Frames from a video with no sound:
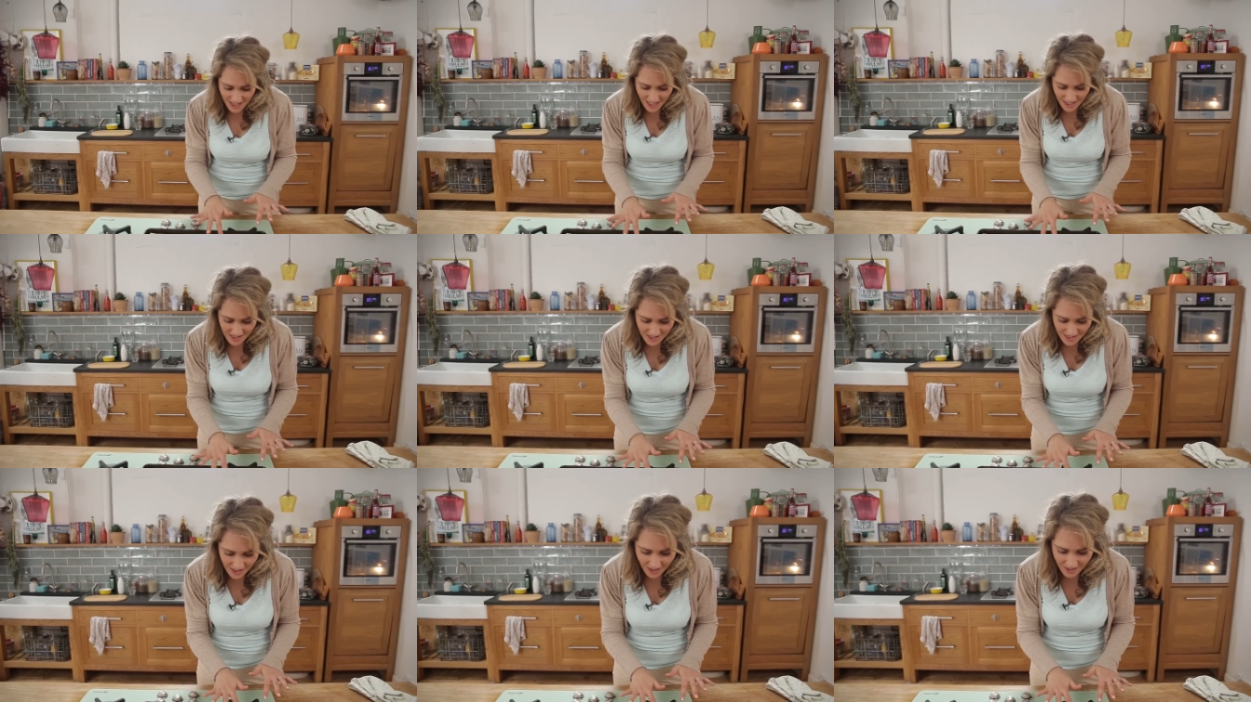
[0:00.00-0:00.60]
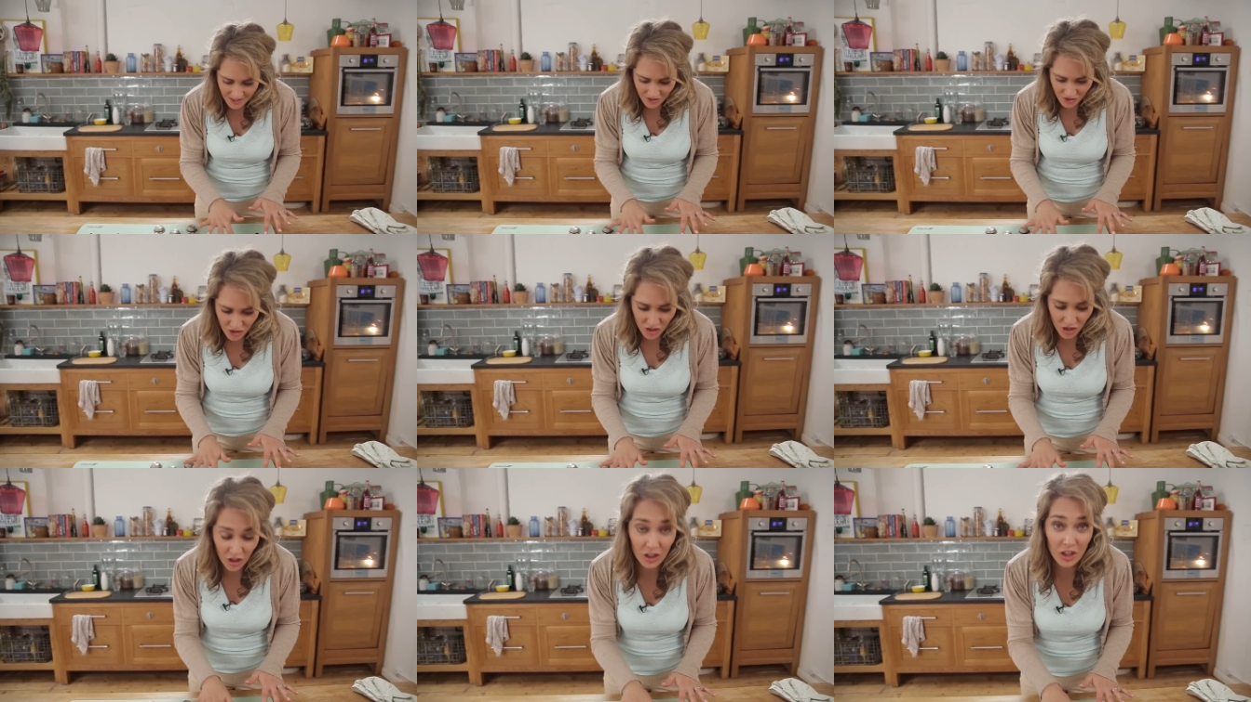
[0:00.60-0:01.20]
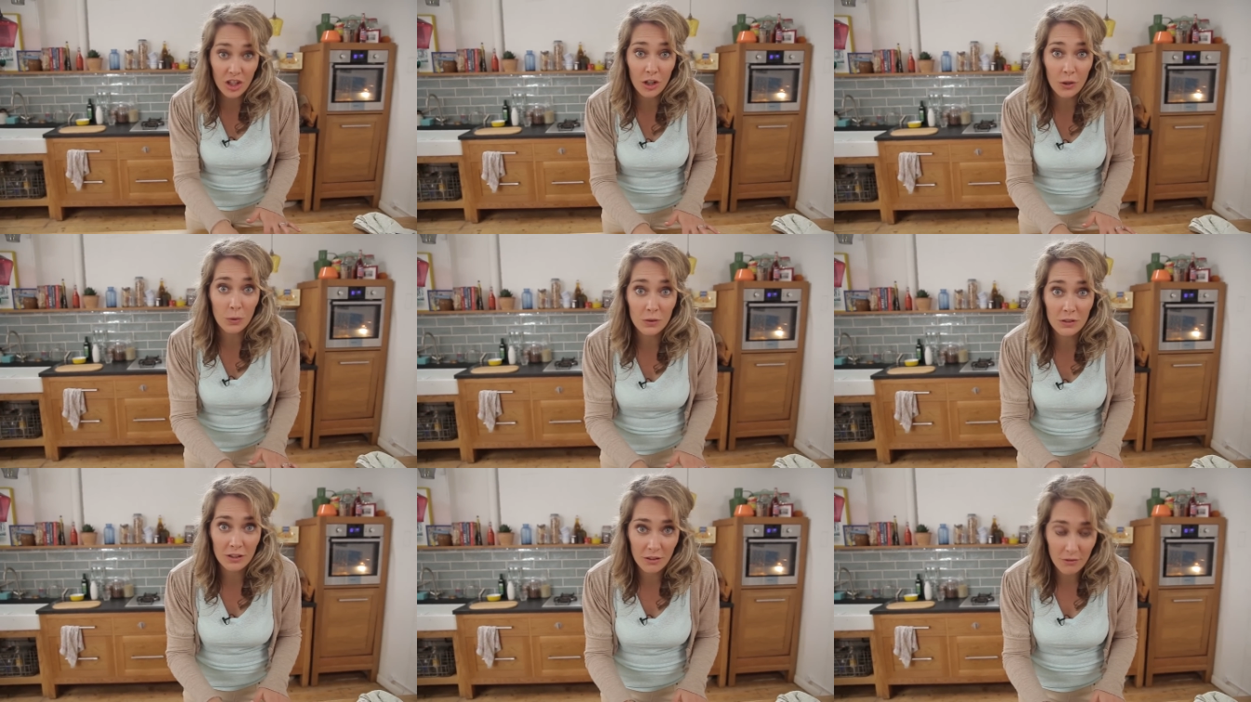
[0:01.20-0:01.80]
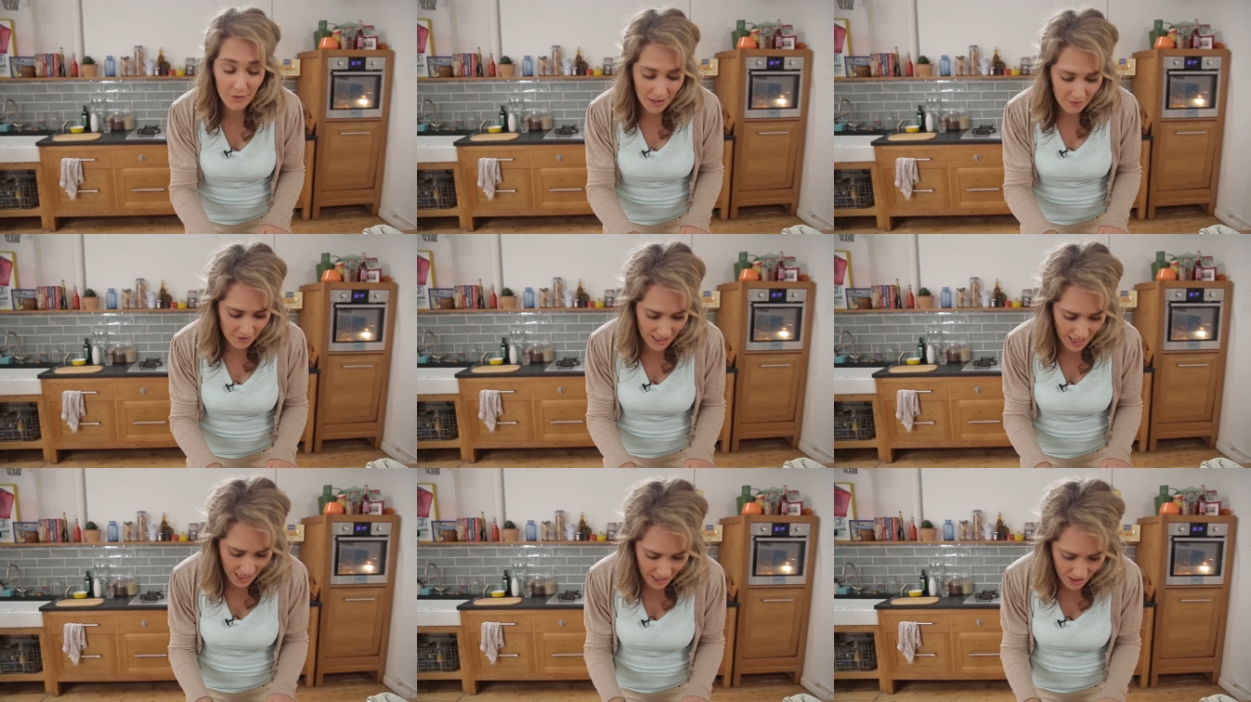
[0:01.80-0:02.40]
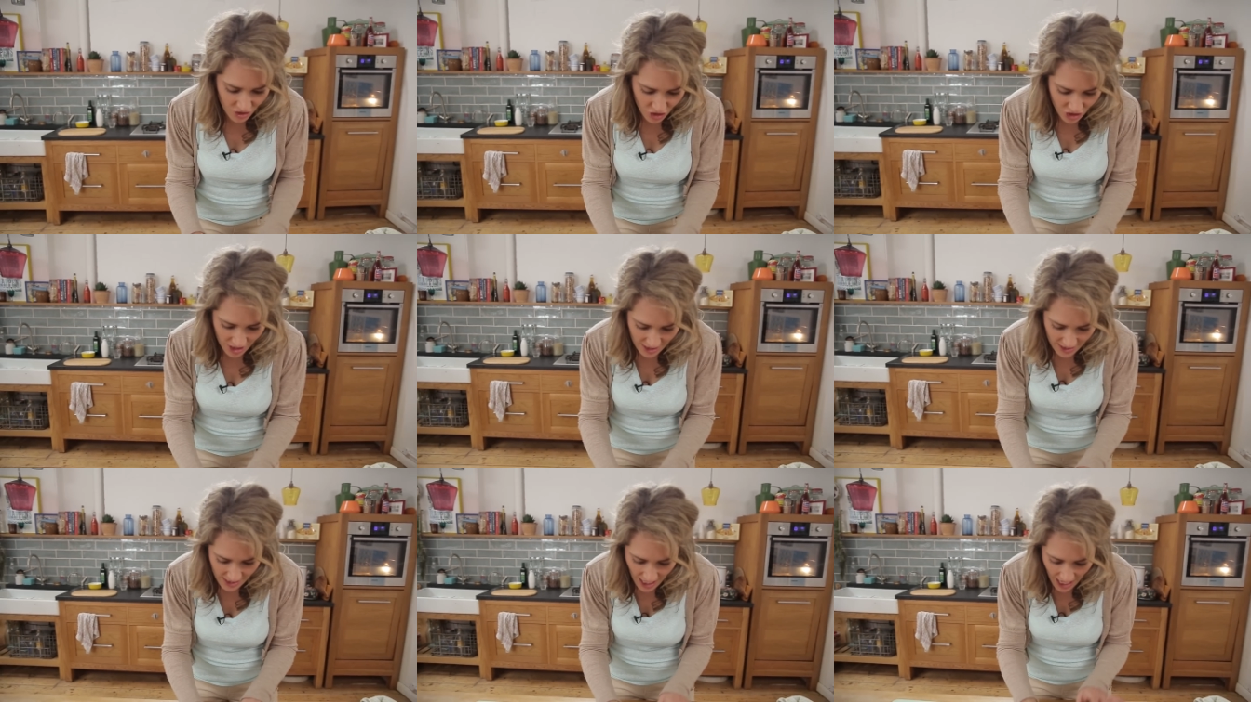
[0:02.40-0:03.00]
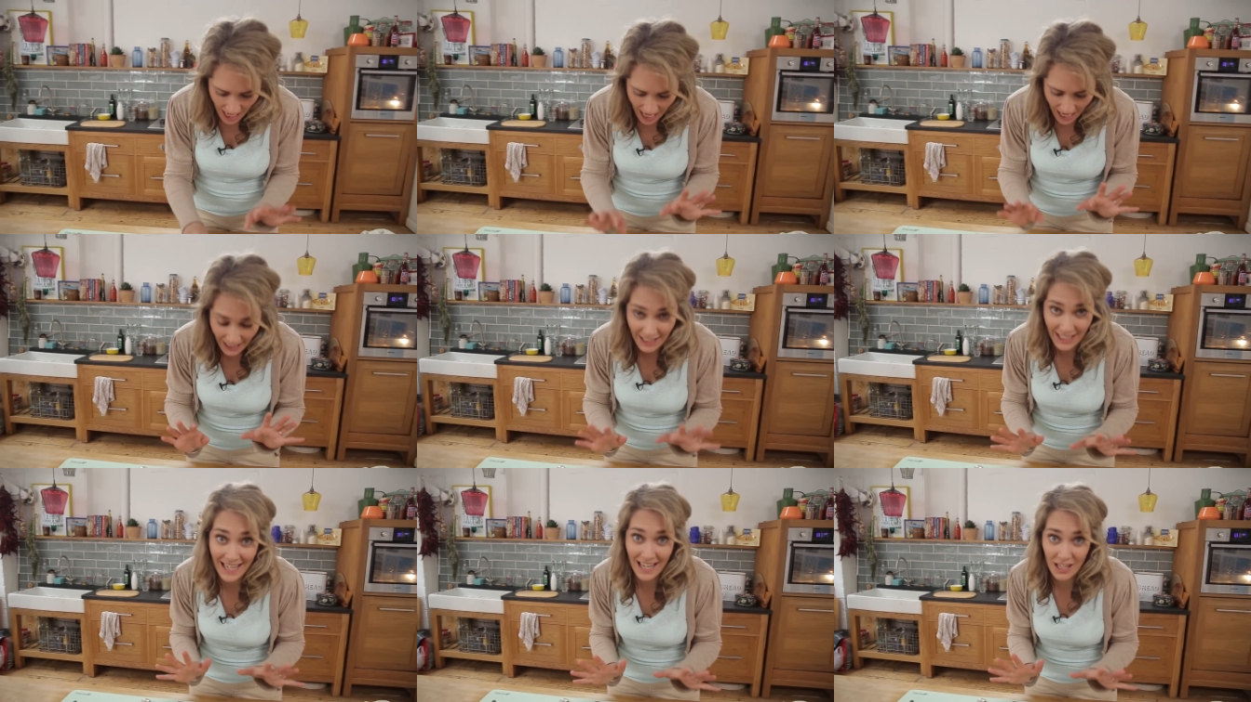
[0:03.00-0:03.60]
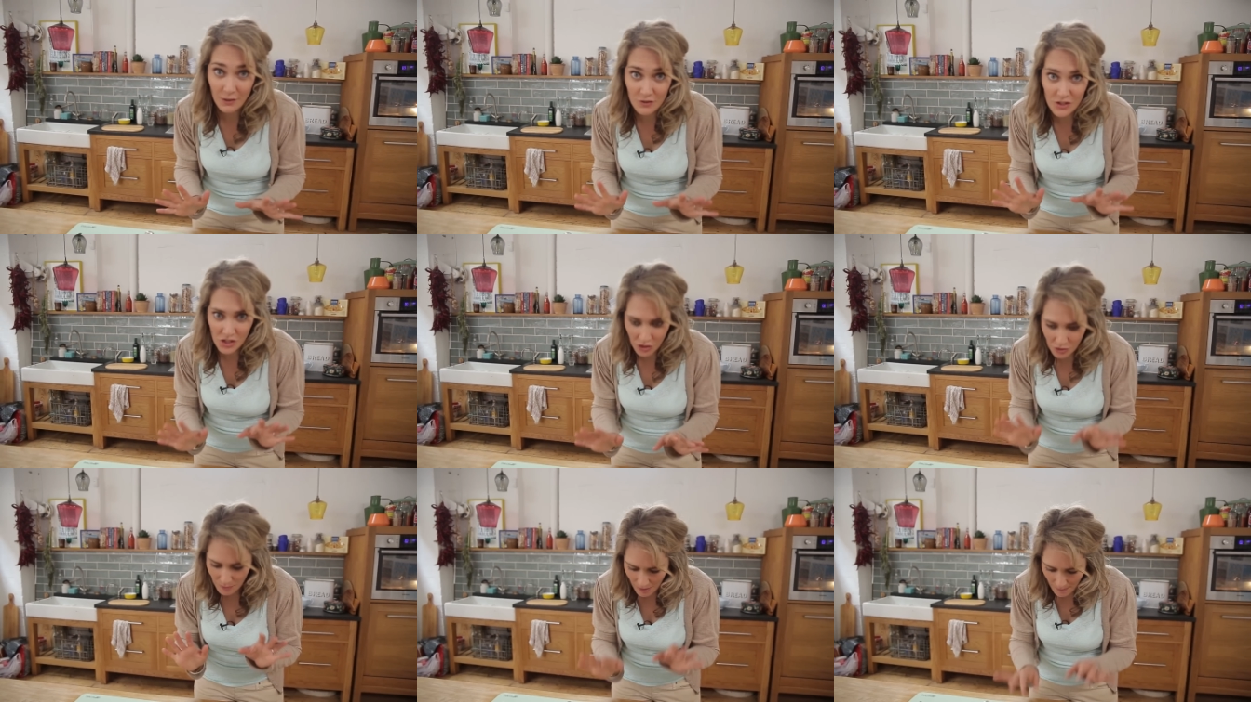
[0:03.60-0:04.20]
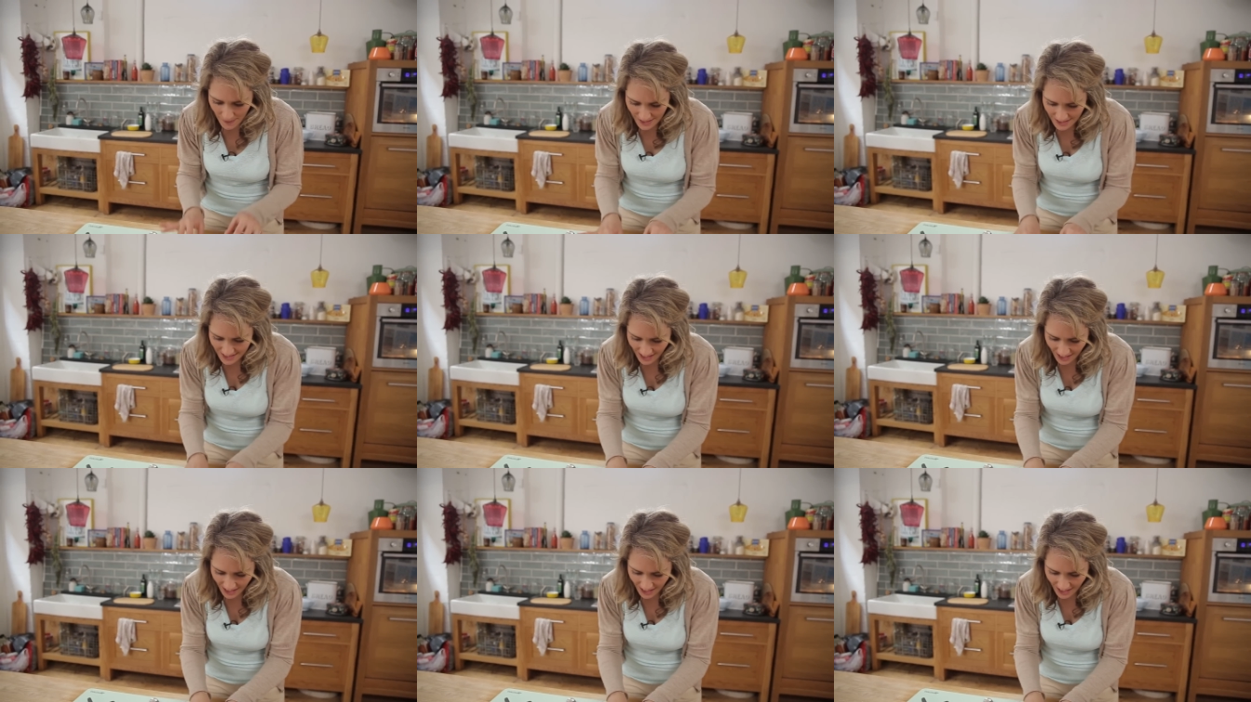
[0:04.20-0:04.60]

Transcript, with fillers: they're starting to turn golden around the edges. And here you've just got to be a bit